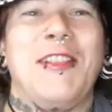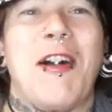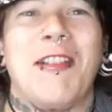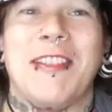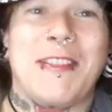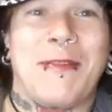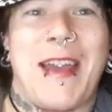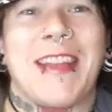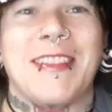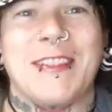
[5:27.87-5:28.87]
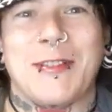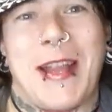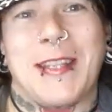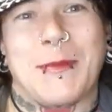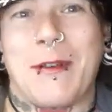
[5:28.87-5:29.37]
Lol at the fact that
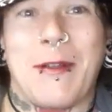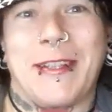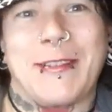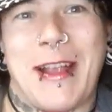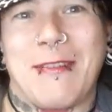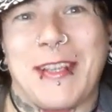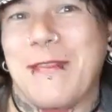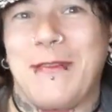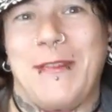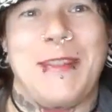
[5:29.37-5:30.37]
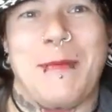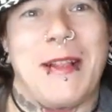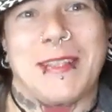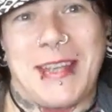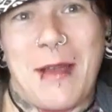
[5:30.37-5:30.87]
trains were only travelling at 50
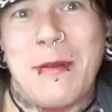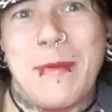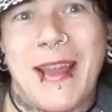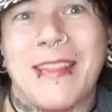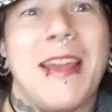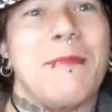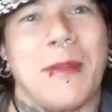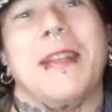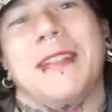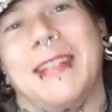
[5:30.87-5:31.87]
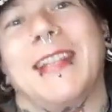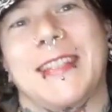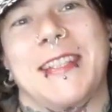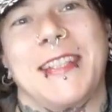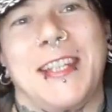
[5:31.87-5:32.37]
miles an hour back then, but
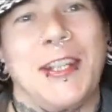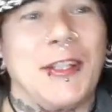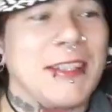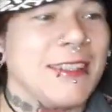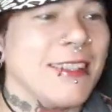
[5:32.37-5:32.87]
let's continue.